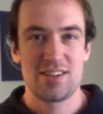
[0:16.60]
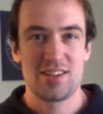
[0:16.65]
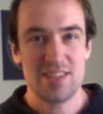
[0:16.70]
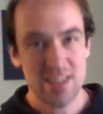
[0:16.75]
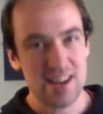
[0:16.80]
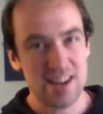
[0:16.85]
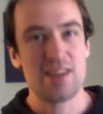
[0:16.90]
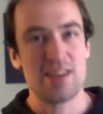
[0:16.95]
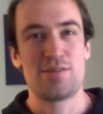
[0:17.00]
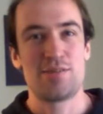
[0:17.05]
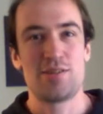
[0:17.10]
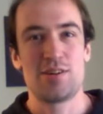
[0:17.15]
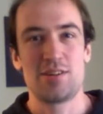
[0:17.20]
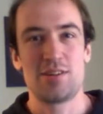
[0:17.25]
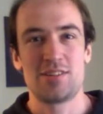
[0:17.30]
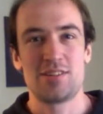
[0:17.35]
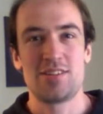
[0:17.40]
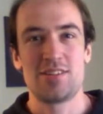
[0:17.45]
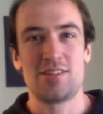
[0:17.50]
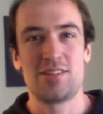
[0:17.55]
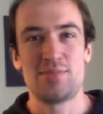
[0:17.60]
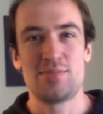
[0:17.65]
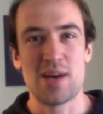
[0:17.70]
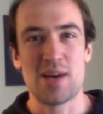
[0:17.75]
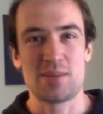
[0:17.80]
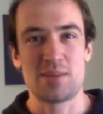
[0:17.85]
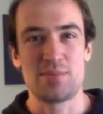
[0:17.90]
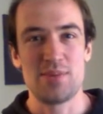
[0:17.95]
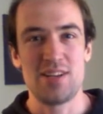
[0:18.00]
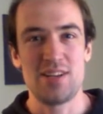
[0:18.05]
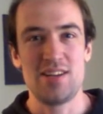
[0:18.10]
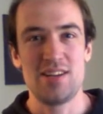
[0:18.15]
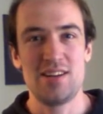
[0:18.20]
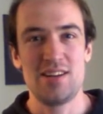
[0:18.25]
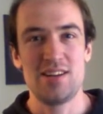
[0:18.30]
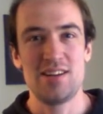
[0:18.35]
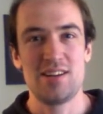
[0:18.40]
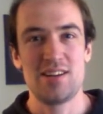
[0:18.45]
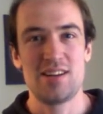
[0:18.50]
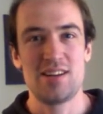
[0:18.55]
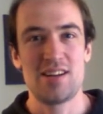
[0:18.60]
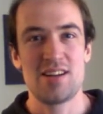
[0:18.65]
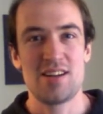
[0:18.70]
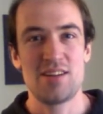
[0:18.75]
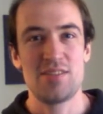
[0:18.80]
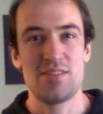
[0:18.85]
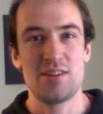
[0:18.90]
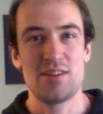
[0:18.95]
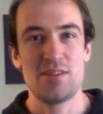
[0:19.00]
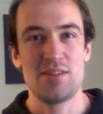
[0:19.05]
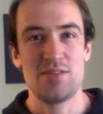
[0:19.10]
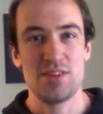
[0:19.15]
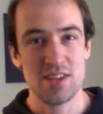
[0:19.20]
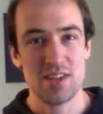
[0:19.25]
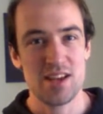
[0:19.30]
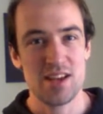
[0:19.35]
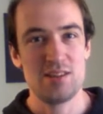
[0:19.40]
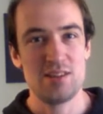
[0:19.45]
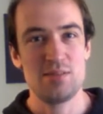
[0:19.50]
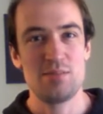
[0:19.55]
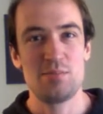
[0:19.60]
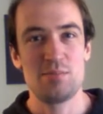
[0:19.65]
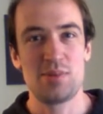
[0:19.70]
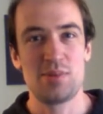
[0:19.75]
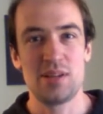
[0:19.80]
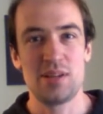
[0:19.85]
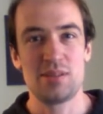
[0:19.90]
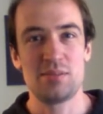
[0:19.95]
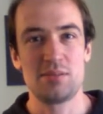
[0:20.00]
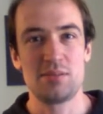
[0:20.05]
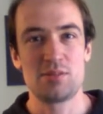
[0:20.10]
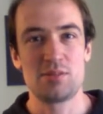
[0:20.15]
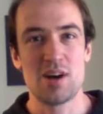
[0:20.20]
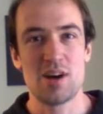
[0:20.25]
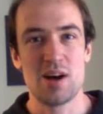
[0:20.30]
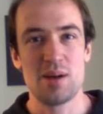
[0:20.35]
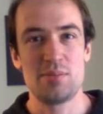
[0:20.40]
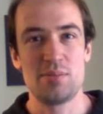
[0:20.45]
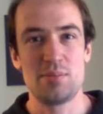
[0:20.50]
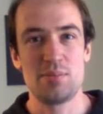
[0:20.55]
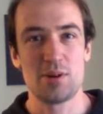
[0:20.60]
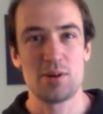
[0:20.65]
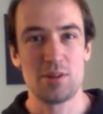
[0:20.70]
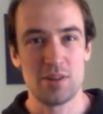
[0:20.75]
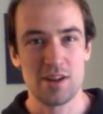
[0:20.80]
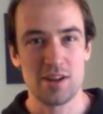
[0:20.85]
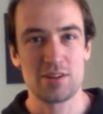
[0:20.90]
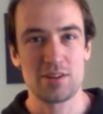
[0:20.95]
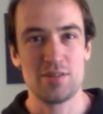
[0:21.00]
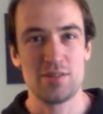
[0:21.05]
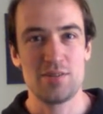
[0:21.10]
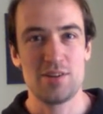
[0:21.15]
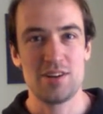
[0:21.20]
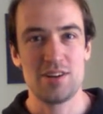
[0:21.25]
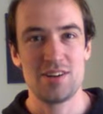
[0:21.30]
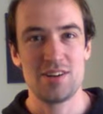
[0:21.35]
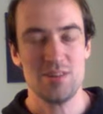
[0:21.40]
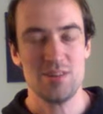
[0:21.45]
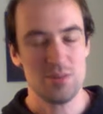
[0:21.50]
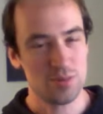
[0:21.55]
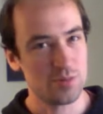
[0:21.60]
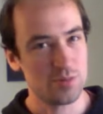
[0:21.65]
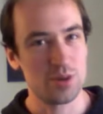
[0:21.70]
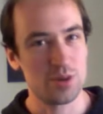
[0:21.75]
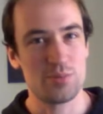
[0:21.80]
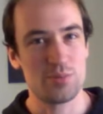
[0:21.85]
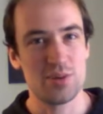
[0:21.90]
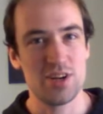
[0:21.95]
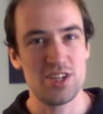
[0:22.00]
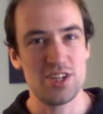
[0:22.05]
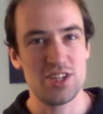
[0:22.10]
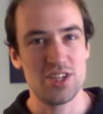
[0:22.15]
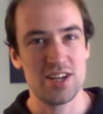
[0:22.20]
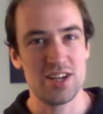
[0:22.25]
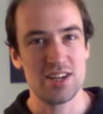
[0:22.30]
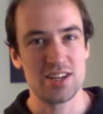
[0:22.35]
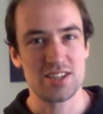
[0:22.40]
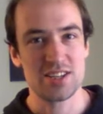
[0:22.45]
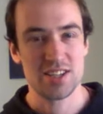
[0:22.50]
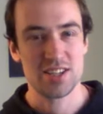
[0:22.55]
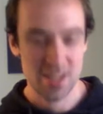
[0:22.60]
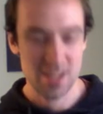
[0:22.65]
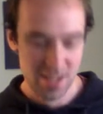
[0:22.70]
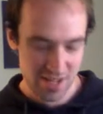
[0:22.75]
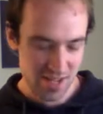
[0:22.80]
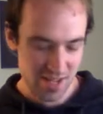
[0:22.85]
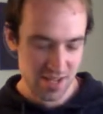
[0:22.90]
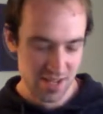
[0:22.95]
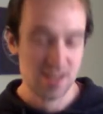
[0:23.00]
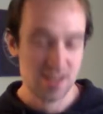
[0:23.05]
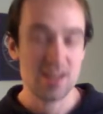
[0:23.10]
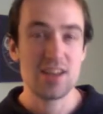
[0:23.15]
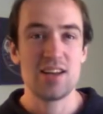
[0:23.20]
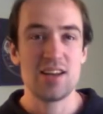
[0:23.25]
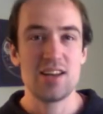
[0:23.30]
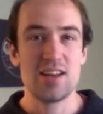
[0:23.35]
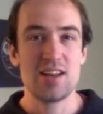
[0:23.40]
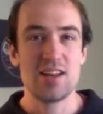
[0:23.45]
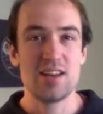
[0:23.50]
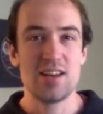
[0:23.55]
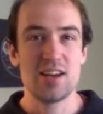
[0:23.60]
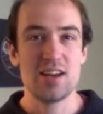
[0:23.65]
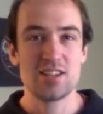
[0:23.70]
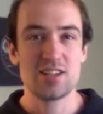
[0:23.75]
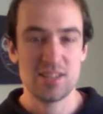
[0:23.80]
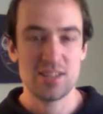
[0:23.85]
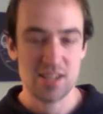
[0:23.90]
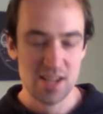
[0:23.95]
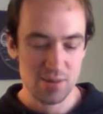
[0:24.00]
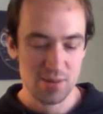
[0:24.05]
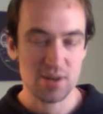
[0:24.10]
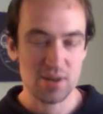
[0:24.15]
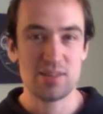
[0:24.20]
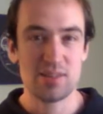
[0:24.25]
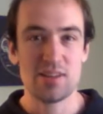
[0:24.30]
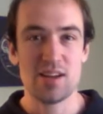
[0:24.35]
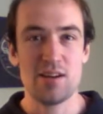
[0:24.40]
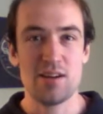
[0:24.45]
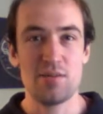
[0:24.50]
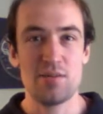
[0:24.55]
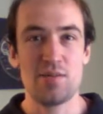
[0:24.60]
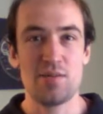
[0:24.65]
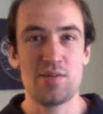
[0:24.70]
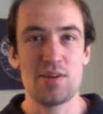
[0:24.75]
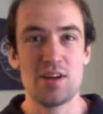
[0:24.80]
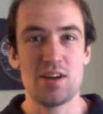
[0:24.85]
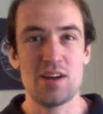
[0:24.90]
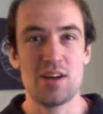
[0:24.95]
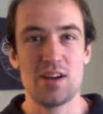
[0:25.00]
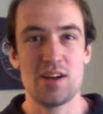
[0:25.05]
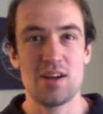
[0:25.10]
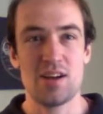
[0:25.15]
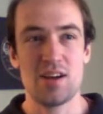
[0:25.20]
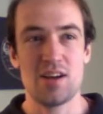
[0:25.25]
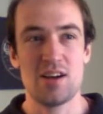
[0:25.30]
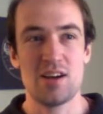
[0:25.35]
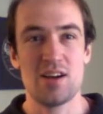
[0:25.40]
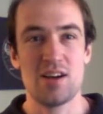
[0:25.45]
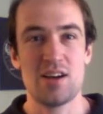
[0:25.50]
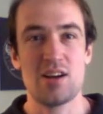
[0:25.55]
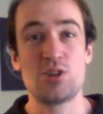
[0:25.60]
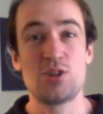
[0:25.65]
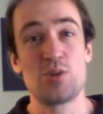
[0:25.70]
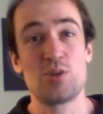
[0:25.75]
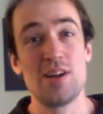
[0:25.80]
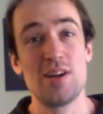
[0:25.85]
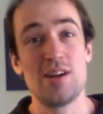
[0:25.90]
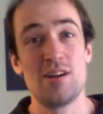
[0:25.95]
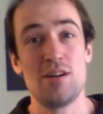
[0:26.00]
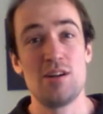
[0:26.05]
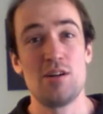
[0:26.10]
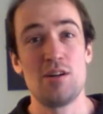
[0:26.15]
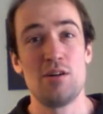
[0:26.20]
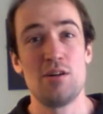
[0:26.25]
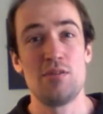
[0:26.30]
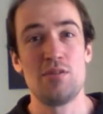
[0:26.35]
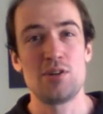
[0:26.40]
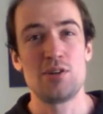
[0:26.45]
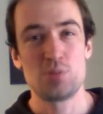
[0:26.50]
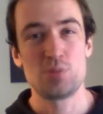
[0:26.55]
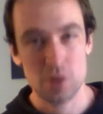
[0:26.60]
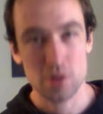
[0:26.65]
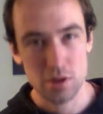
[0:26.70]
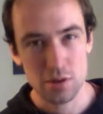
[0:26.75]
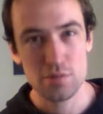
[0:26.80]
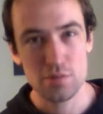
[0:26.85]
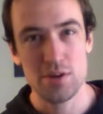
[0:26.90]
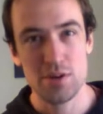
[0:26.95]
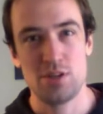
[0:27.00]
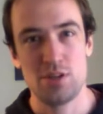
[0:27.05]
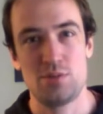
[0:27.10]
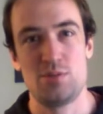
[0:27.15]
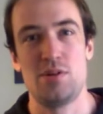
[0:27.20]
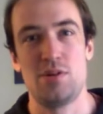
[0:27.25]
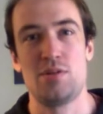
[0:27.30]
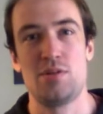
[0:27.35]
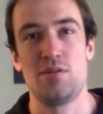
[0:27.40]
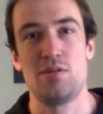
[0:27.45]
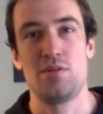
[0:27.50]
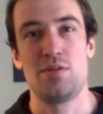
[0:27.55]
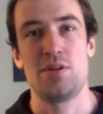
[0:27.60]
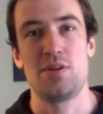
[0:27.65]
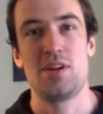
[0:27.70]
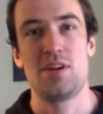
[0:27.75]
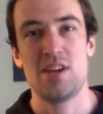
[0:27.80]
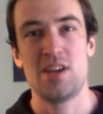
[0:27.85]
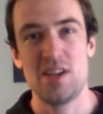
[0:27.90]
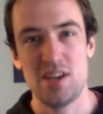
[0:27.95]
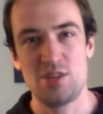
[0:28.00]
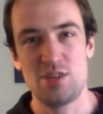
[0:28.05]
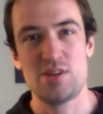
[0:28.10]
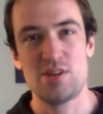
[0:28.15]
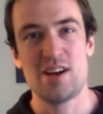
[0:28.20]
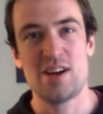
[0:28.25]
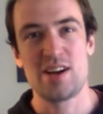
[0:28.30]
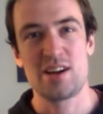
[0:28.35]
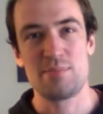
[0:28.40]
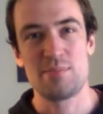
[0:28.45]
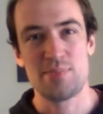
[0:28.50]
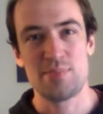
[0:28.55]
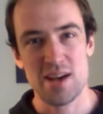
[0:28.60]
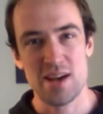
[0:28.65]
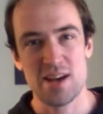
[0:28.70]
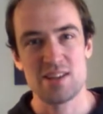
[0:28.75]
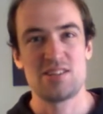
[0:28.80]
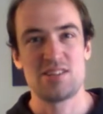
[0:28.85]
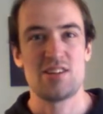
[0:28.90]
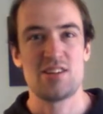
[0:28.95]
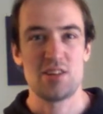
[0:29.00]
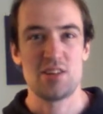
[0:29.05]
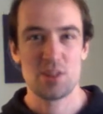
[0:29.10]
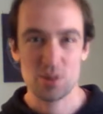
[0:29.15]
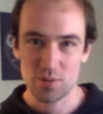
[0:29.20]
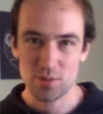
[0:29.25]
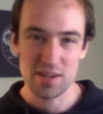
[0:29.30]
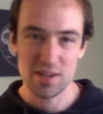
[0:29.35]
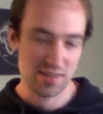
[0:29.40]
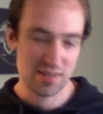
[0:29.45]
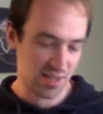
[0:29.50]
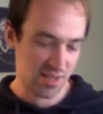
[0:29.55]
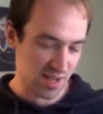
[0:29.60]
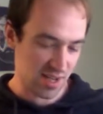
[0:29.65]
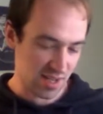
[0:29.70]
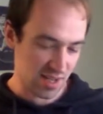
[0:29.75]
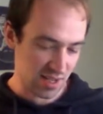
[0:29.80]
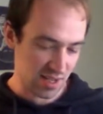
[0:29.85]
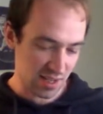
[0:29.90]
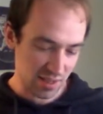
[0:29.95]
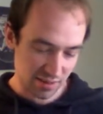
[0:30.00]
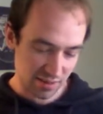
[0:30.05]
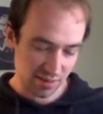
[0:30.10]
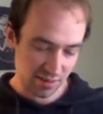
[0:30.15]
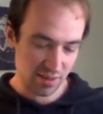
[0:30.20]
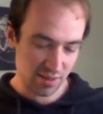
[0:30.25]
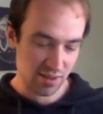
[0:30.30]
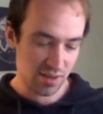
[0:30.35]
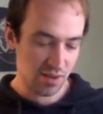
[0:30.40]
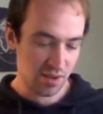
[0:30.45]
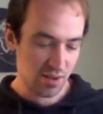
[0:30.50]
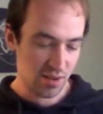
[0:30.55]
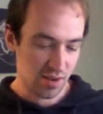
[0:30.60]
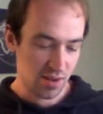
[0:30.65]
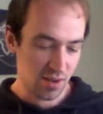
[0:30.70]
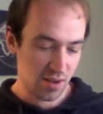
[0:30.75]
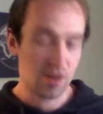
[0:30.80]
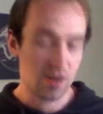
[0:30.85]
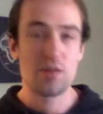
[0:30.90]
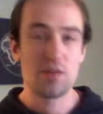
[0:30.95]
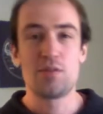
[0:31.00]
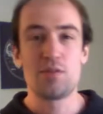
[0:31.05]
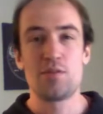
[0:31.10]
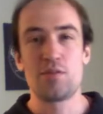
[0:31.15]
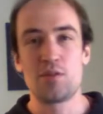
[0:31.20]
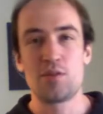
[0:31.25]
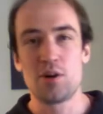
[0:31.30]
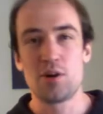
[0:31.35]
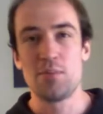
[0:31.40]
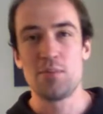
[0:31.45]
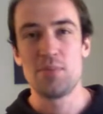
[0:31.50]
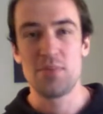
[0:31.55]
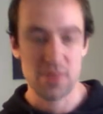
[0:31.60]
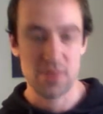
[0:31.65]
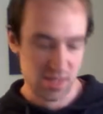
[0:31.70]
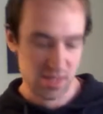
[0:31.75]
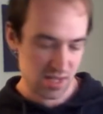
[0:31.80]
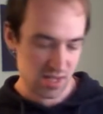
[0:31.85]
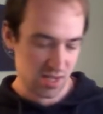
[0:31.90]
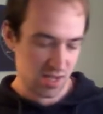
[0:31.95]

G'day folks, Spackman here. If you can, please subscribe, put a like on the video, would appreciate it. Now today we just have a trio of 12v12 Edrag Bat 3-star hits from